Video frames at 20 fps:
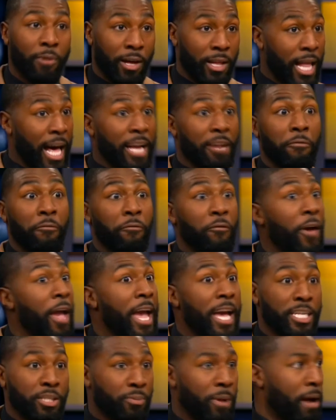of a lot of
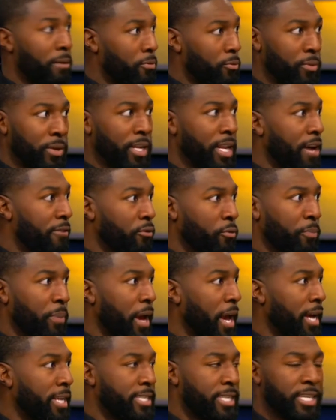fans probably never
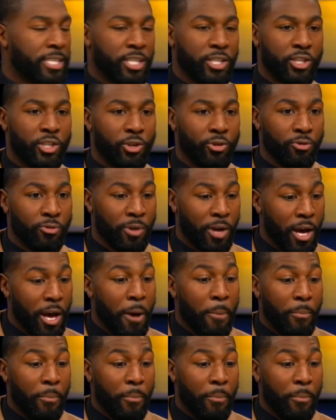pay attention to.